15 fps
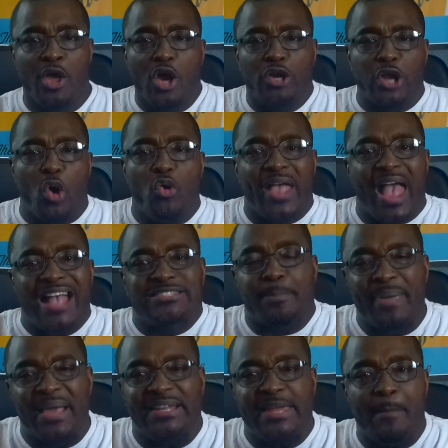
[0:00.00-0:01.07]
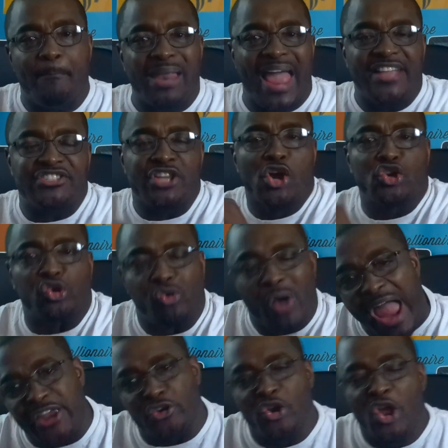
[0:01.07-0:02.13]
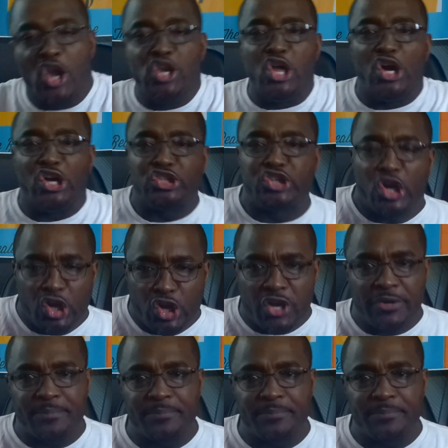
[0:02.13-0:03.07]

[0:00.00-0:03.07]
Long as Billy Blank's crier looked good.